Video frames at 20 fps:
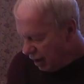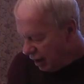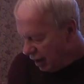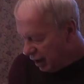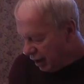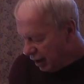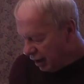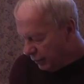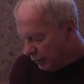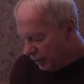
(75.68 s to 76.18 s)

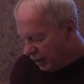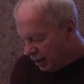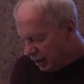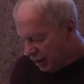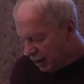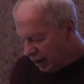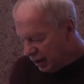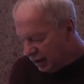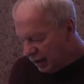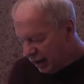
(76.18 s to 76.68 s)
and
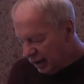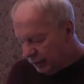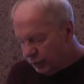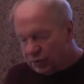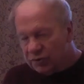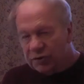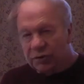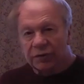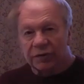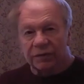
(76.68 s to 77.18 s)
that
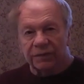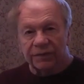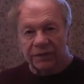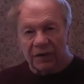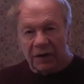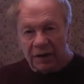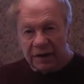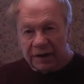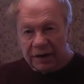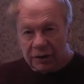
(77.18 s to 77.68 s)
enables you to
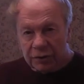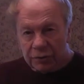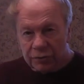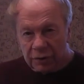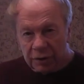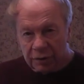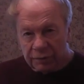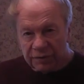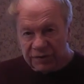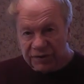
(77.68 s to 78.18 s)
fly a
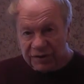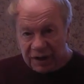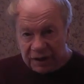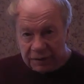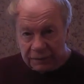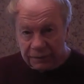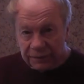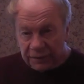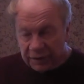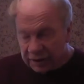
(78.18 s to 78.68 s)
drone
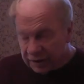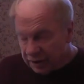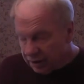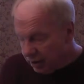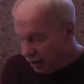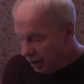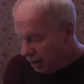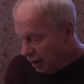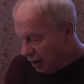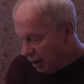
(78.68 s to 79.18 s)
safely.
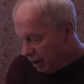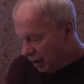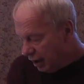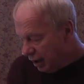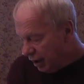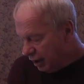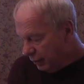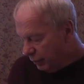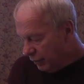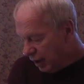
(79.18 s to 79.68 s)

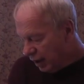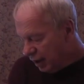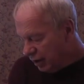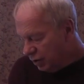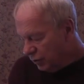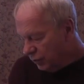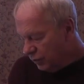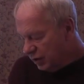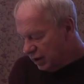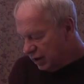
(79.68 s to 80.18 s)
And
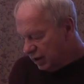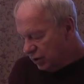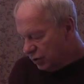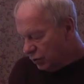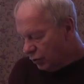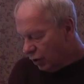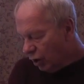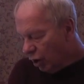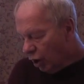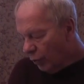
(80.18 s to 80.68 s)
you need
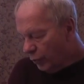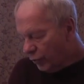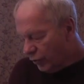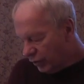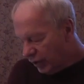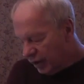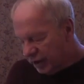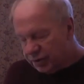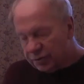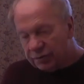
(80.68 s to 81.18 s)
your
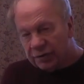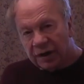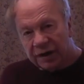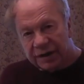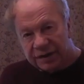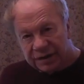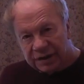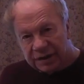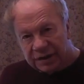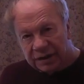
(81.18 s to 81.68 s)
operator
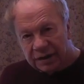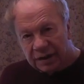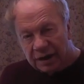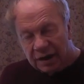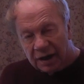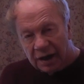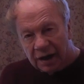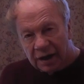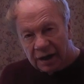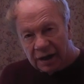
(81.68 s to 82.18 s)
ID,
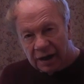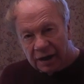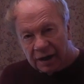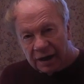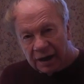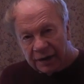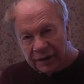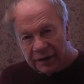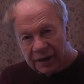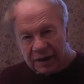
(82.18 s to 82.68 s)

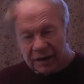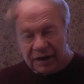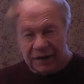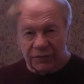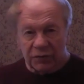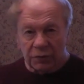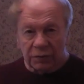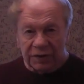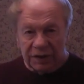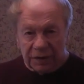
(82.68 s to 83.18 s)
and that
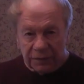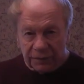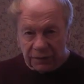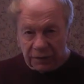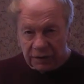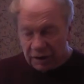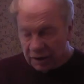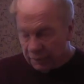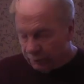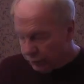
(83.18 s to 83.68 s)
gives you a
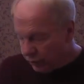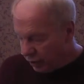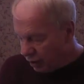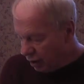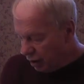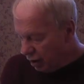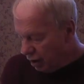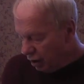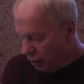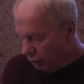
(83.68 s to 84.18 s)
different
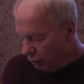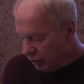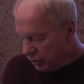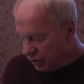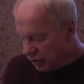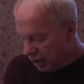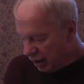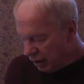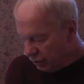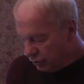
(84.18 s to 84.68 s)
number
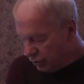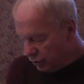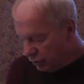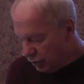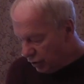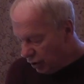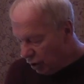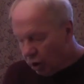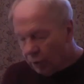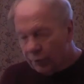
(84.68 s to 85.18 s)
which allows you
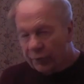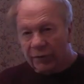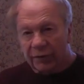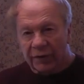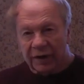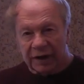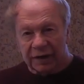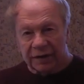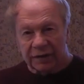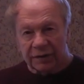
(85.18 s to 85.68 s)
to
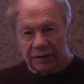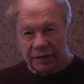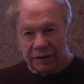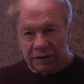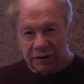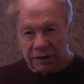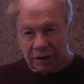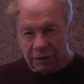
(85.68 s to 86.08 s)
operate the